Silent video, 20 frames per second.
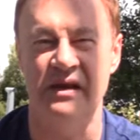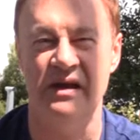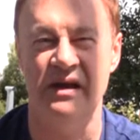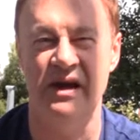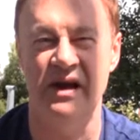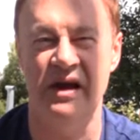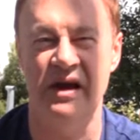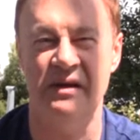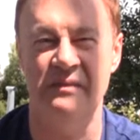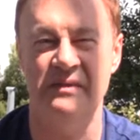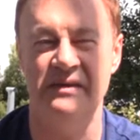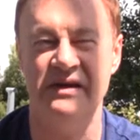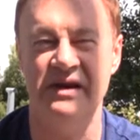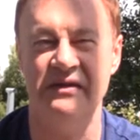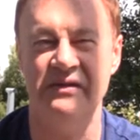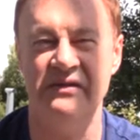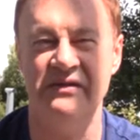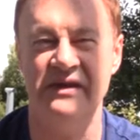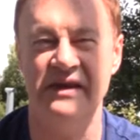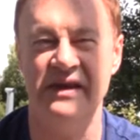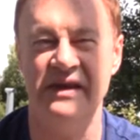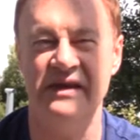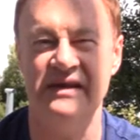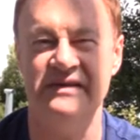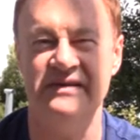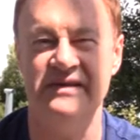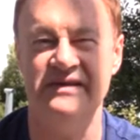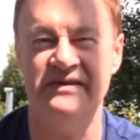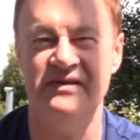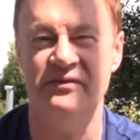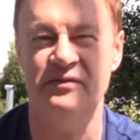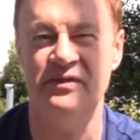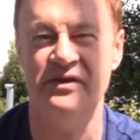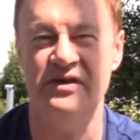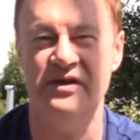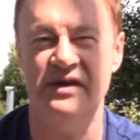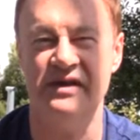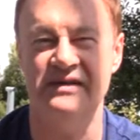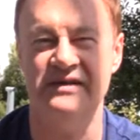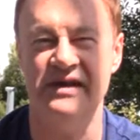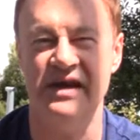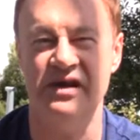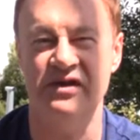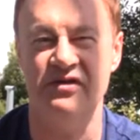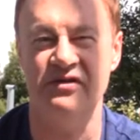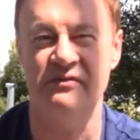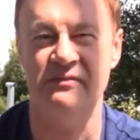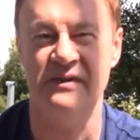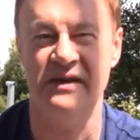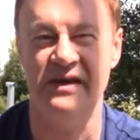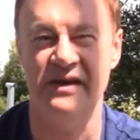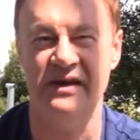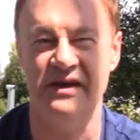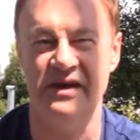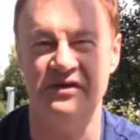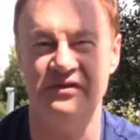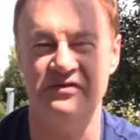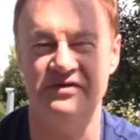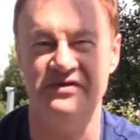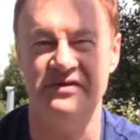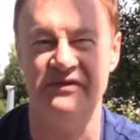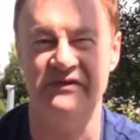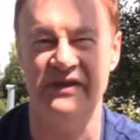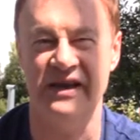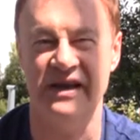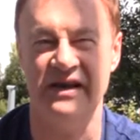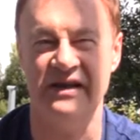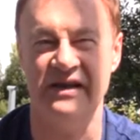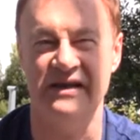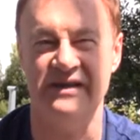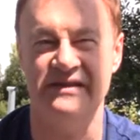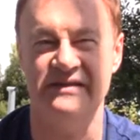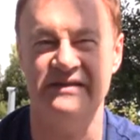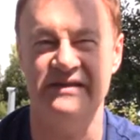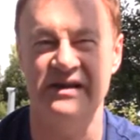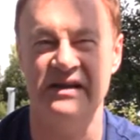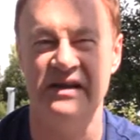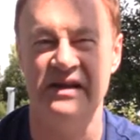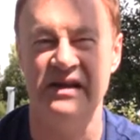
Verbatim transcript: Um, another thing is, is when you can tell you're being under surveillance.